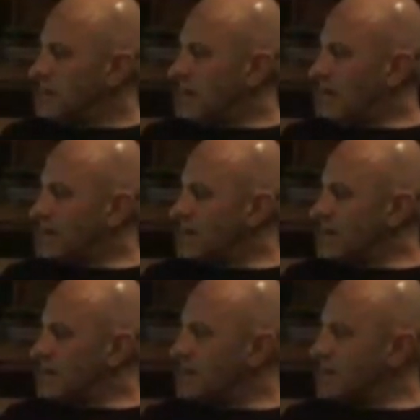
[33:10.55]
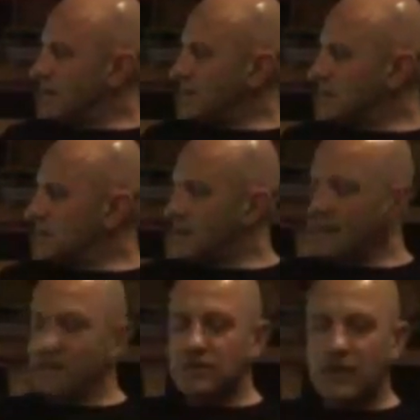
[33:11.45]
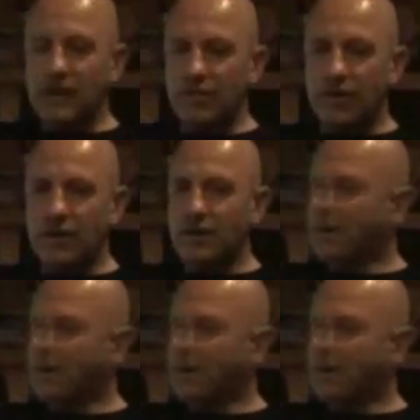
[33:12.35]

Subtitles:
everything is in danger of sounding very